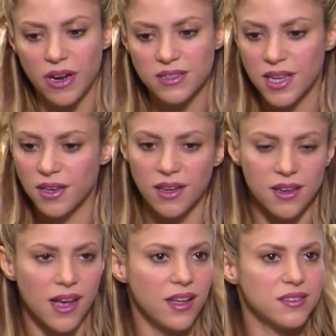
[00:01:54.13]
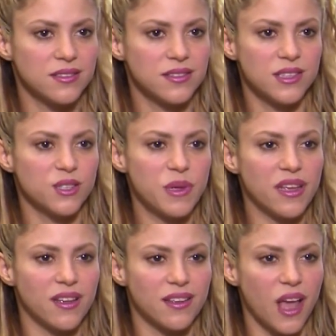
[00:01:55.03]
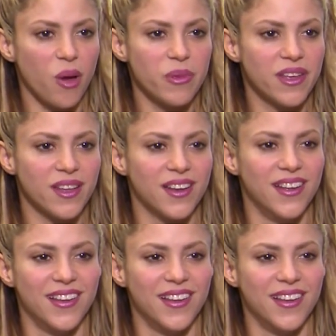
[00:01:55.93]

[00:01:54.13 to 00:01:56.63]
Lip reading: And I said, guys, this is me. Count me in.